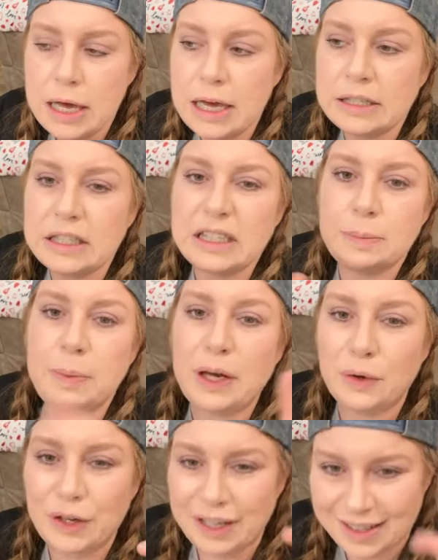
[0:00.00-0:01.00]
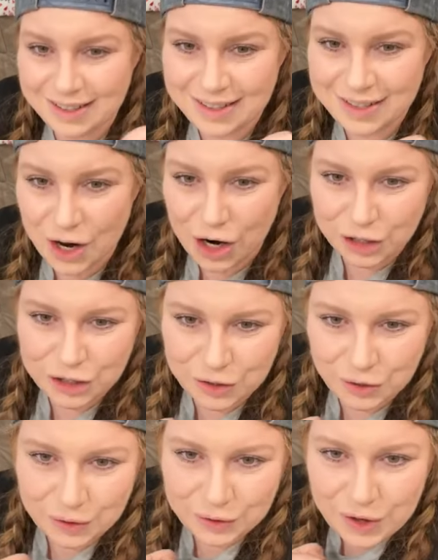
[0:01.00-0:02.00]
experience
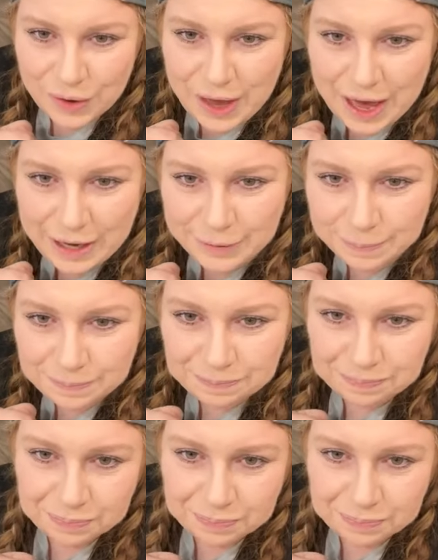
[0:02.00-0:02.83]
arsenal, okay?